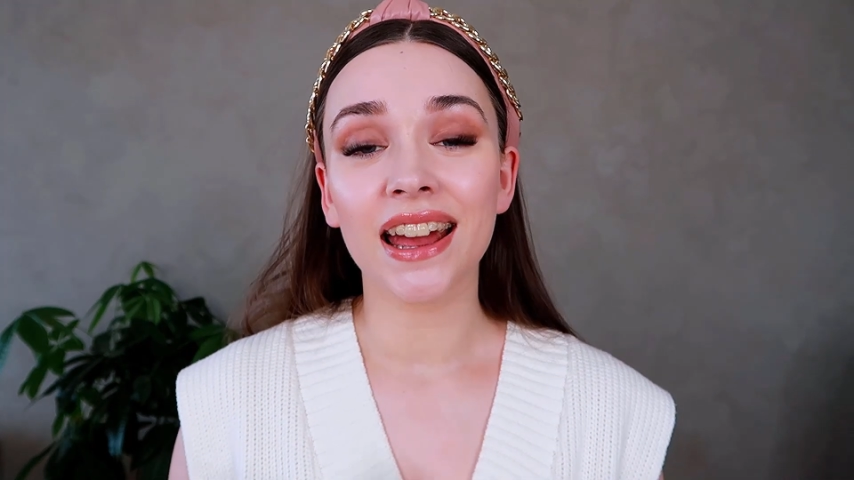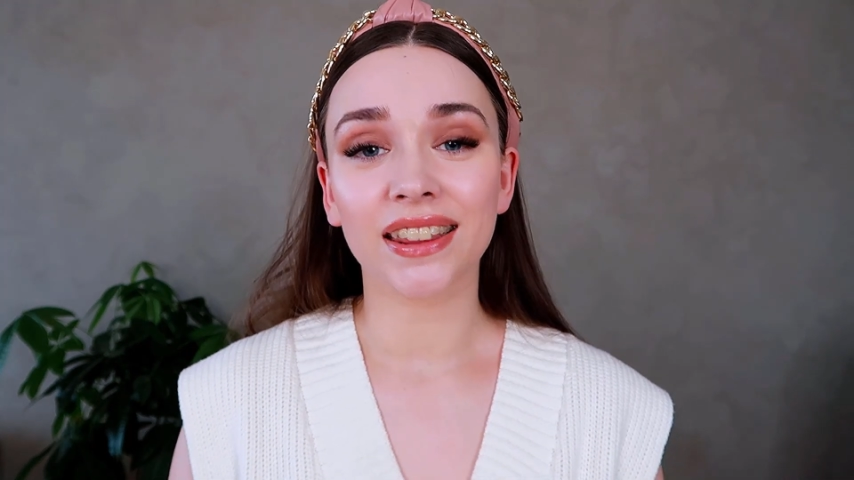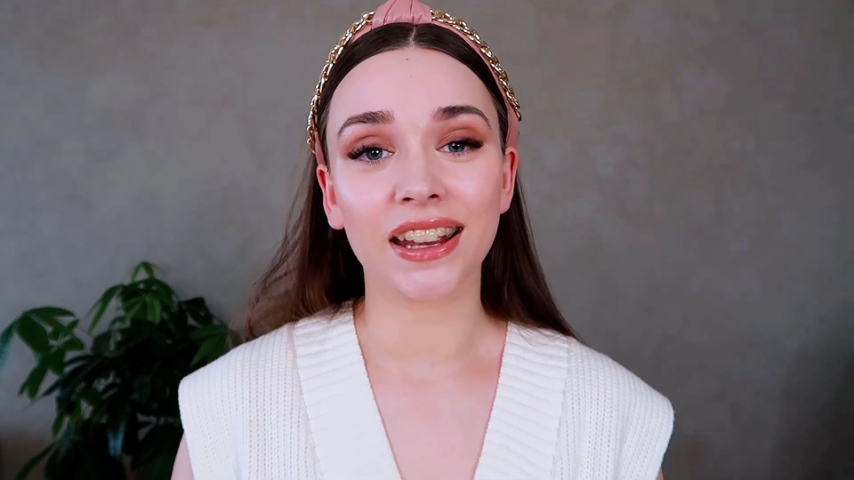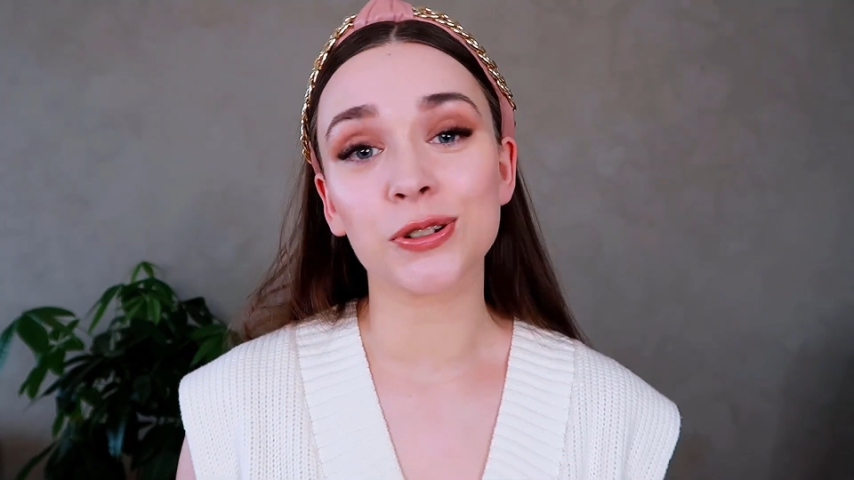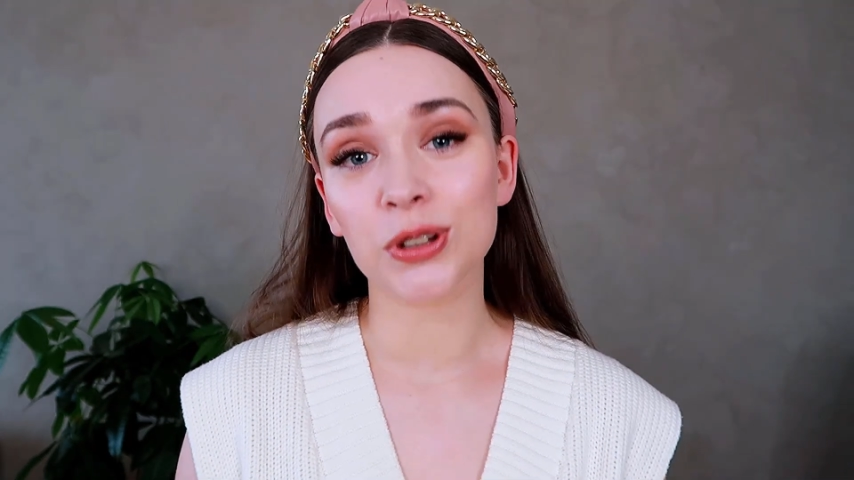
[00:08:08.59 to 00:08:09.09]

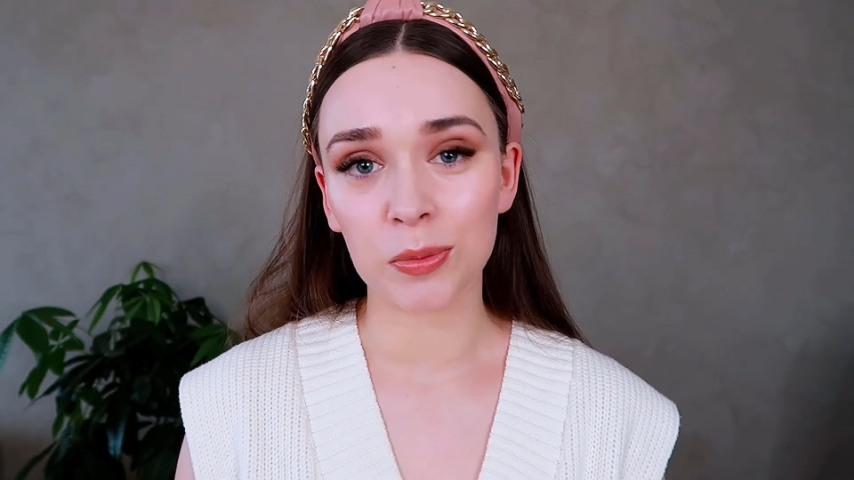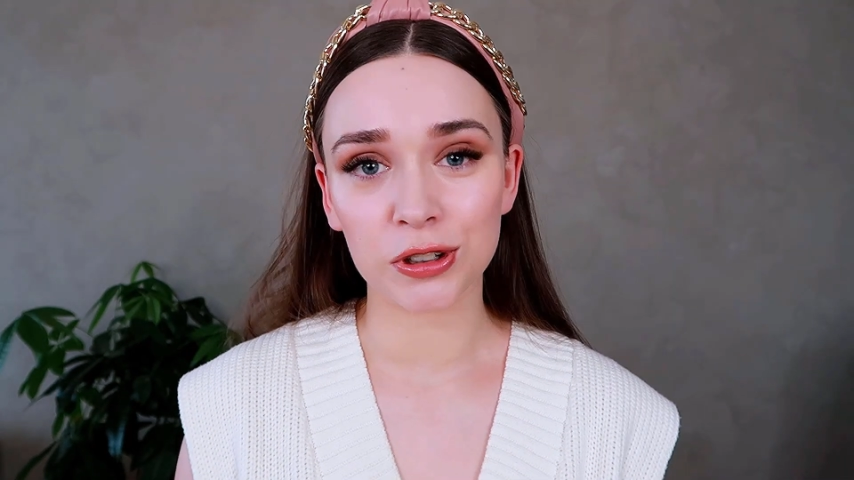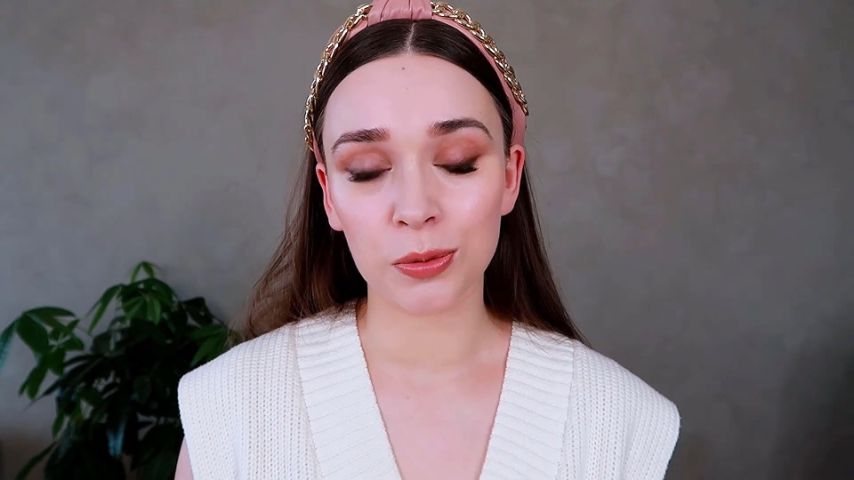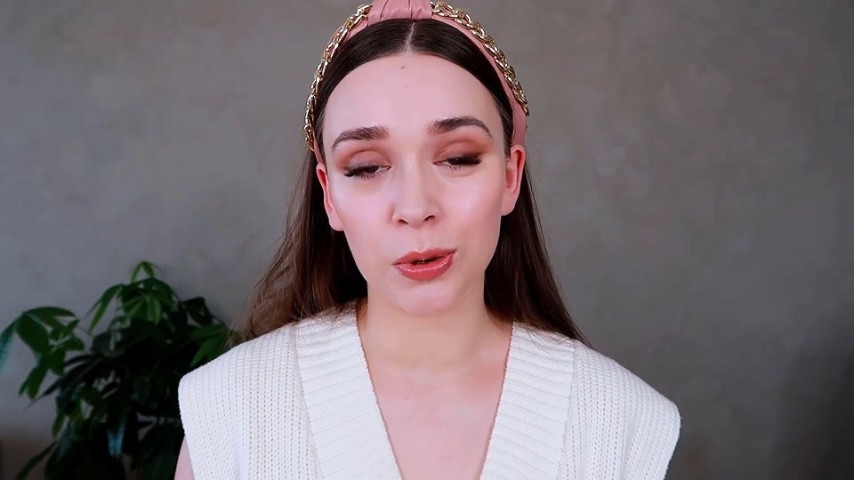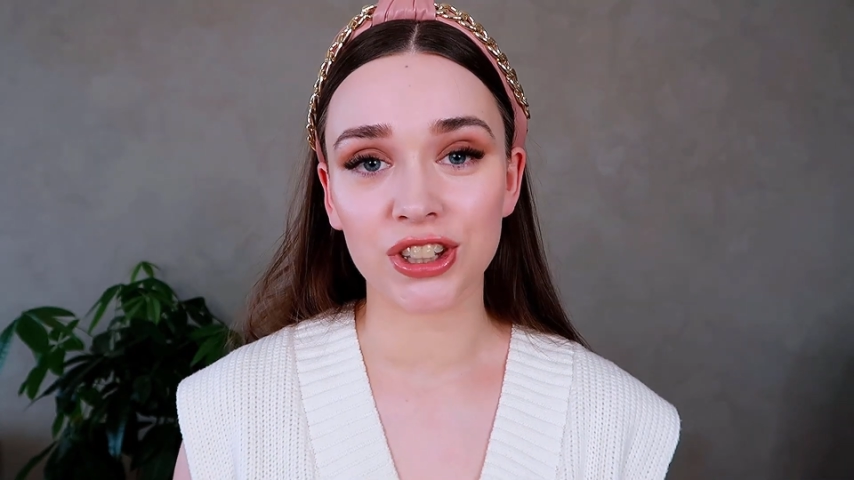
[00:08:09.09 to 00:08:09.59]
Thank you so
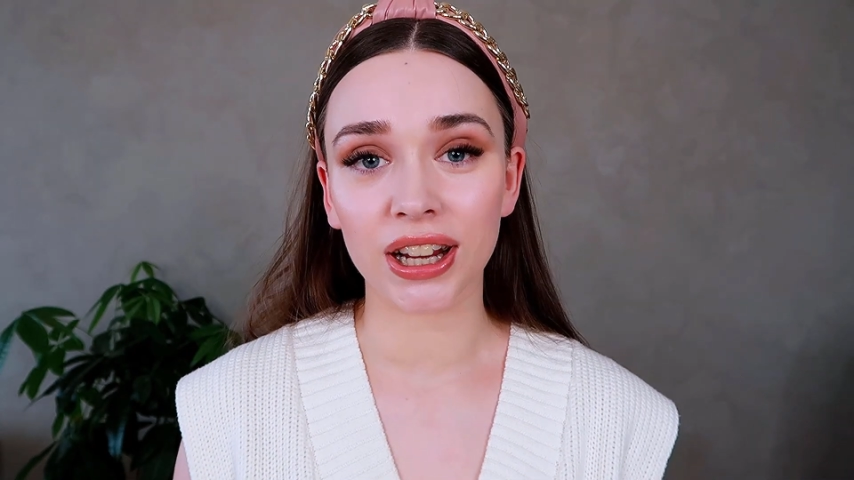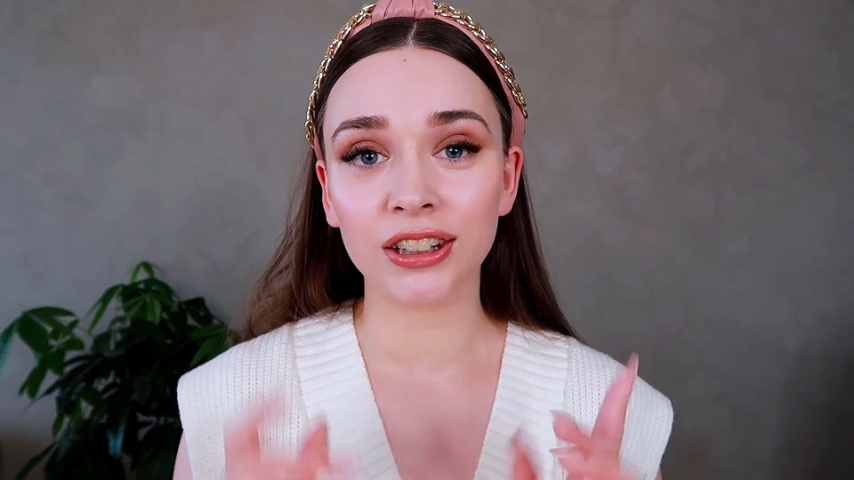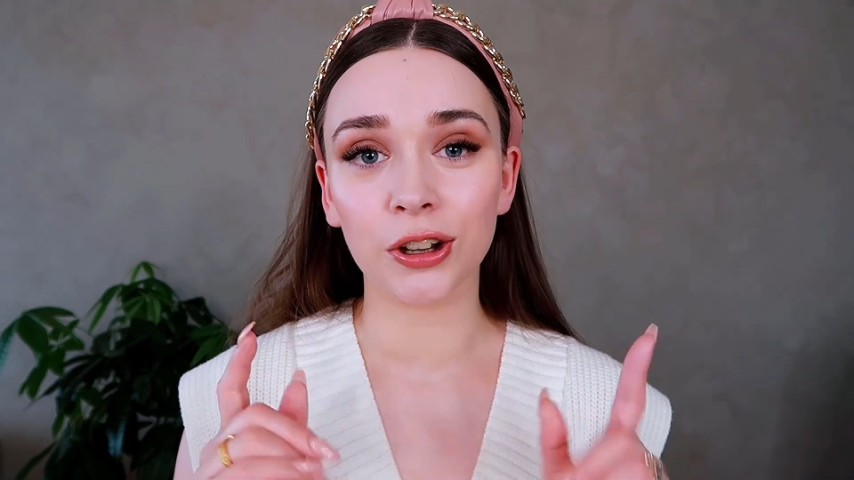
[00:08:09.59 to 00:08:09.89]
much for watching.